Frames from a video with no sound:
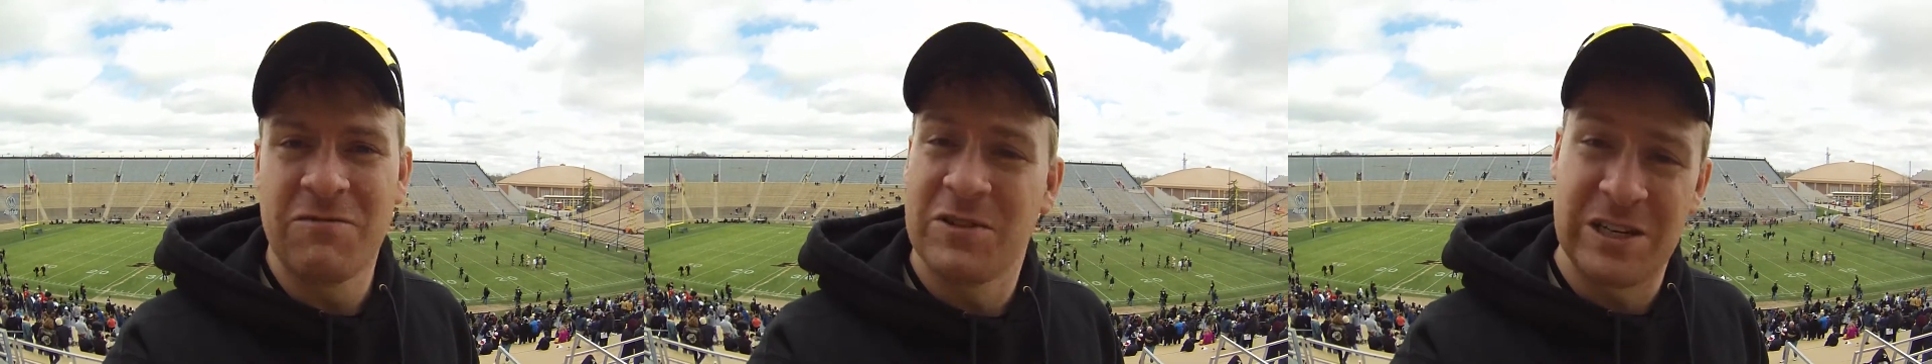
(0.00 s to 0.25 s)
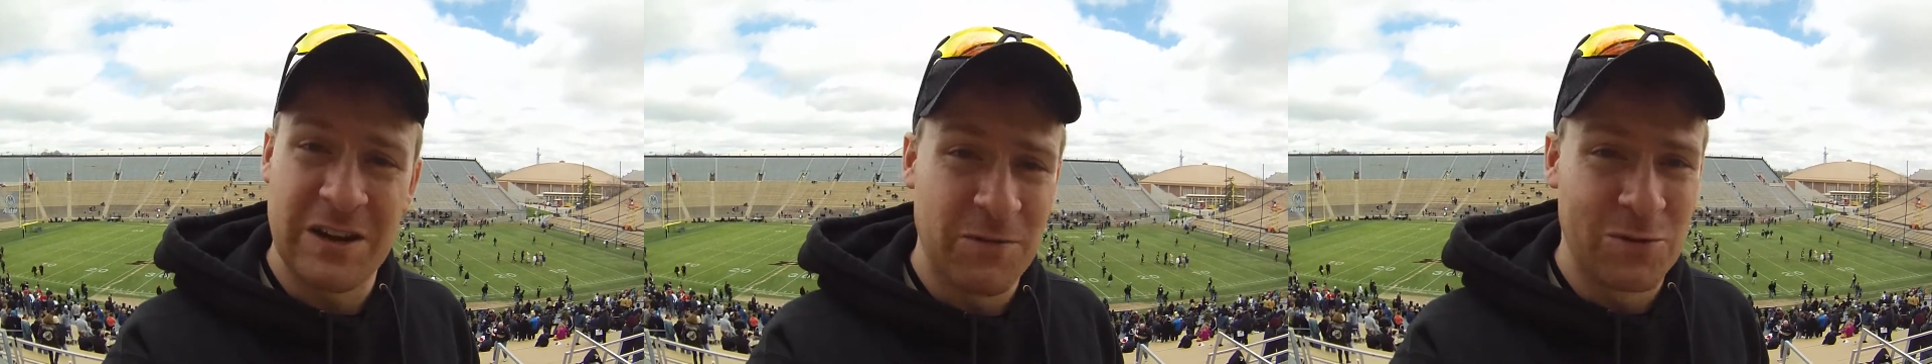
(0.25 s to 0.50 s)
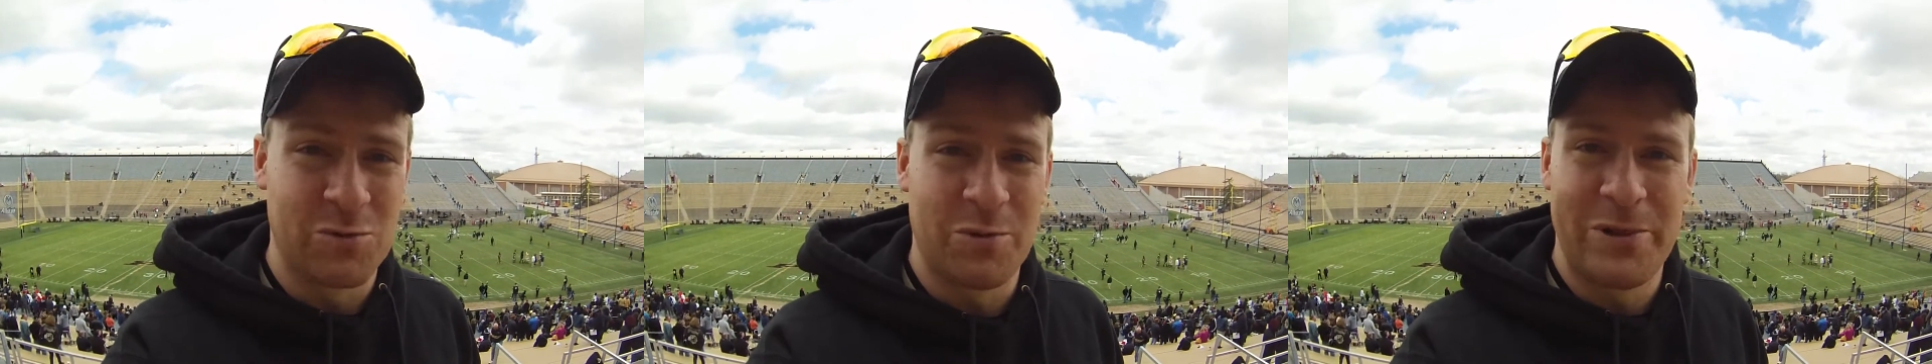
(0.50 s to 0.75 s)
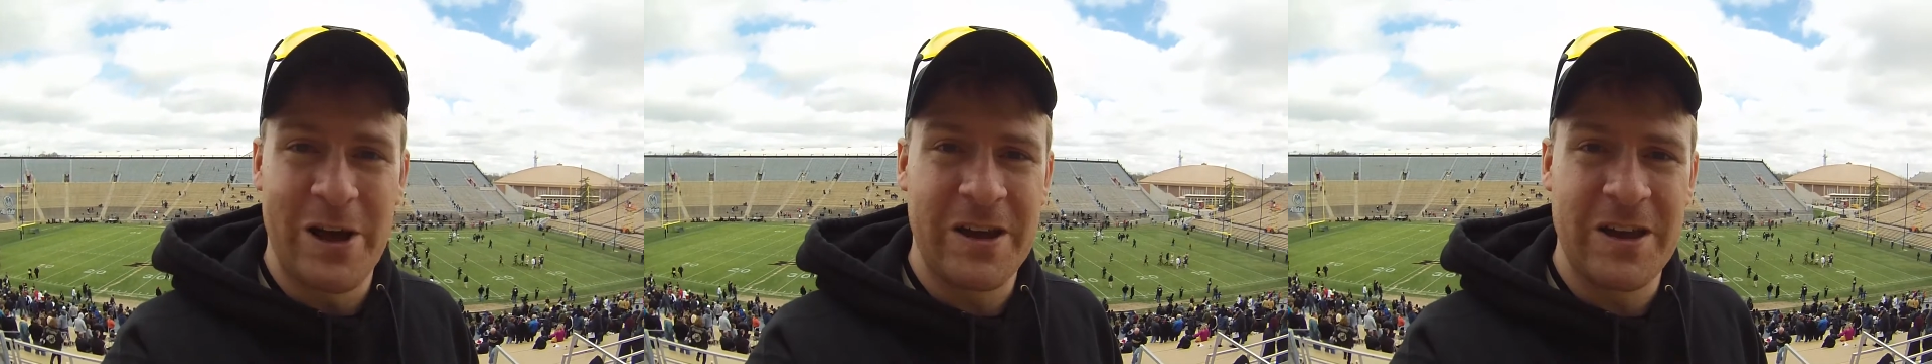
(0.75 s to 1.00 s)
Receivers
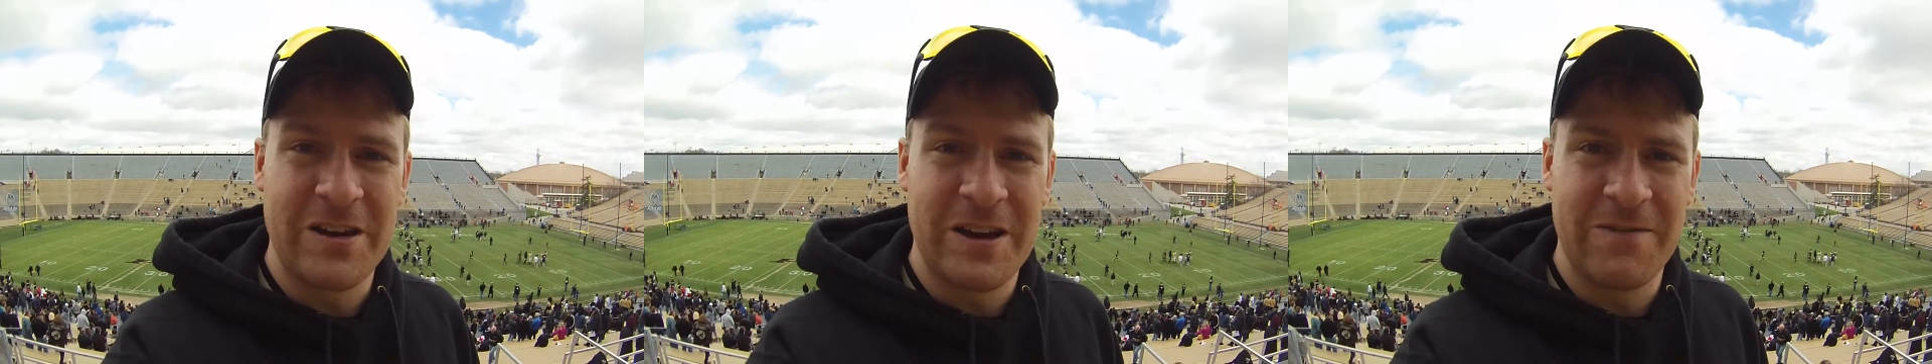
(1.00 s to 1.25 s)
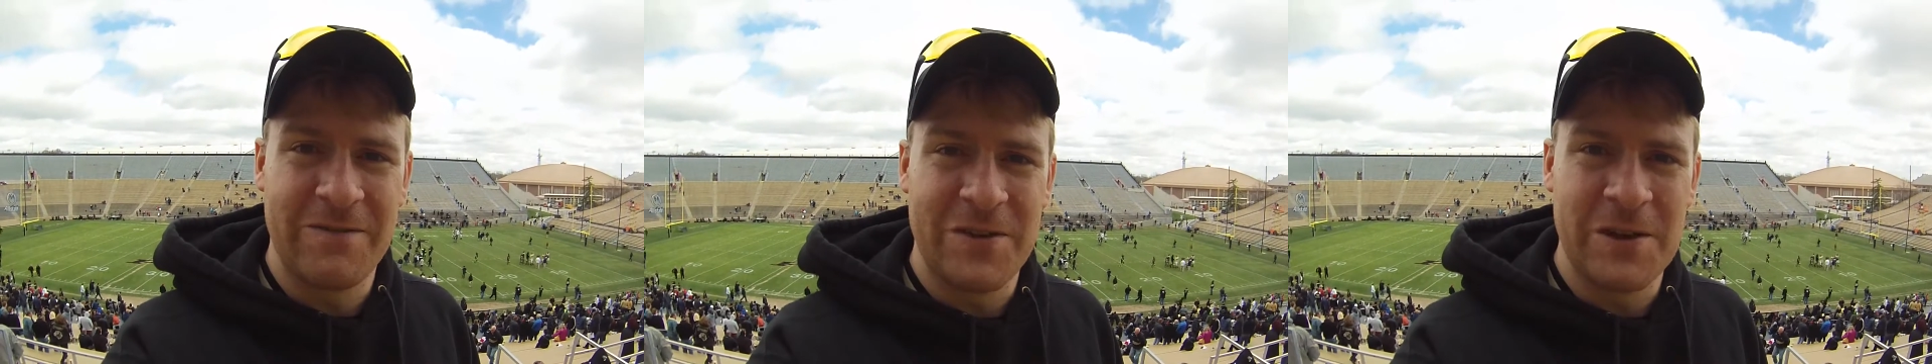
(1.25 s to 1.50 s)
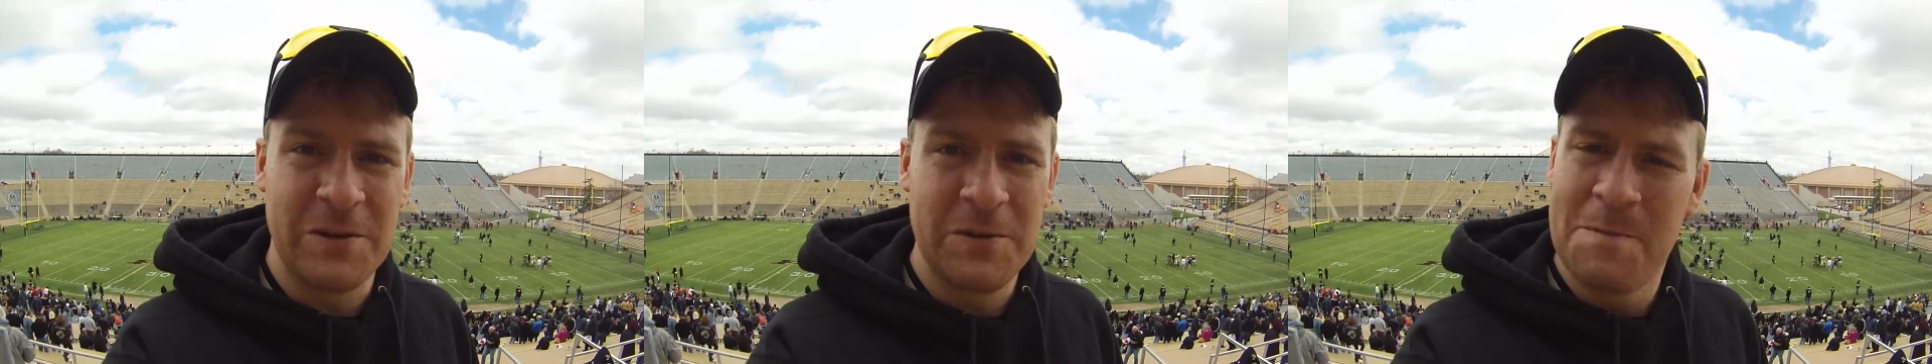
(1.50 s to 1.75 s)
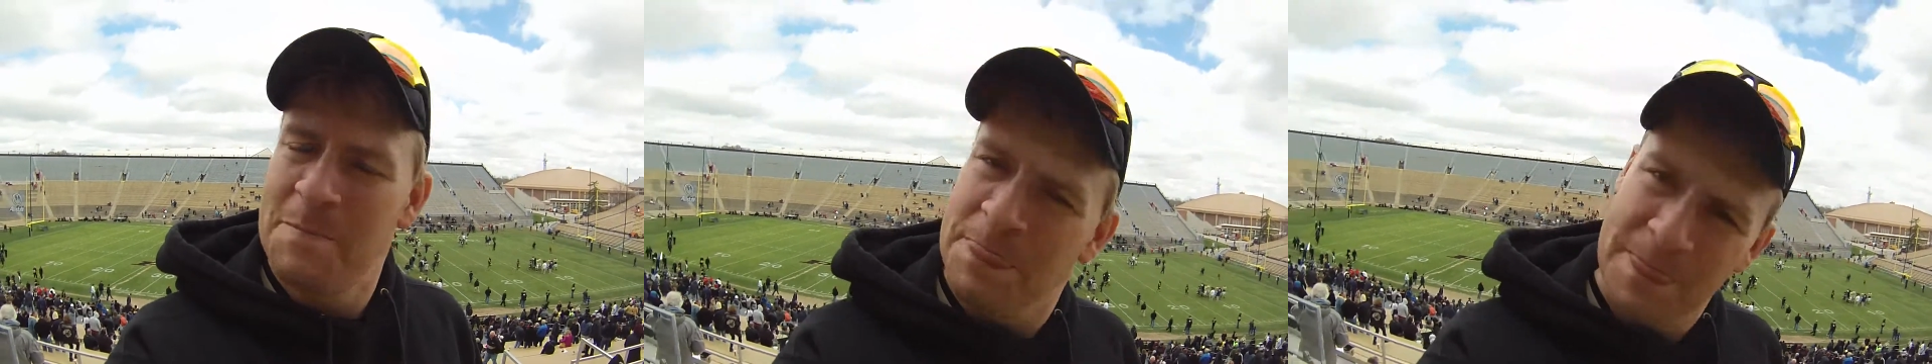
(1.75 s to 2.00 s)
were blocking downfield,